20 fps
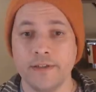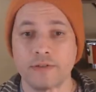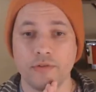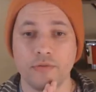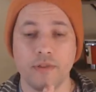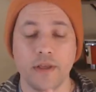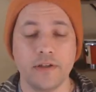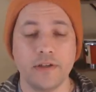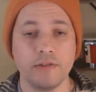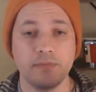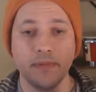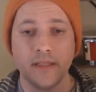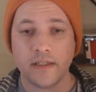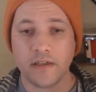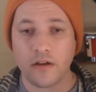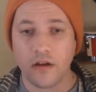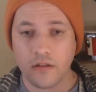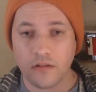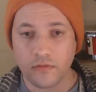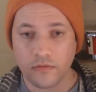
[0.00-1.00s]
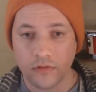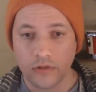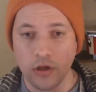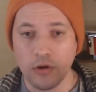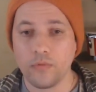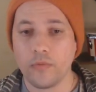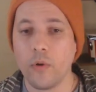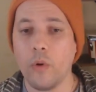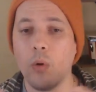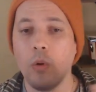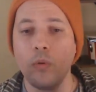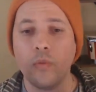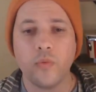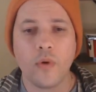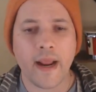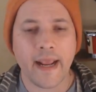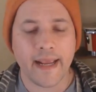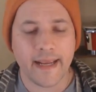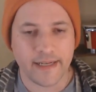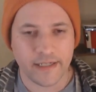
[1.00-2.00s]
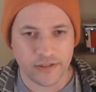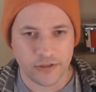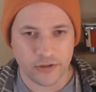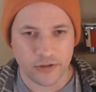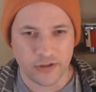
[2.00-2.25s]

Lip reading: there's been a whole range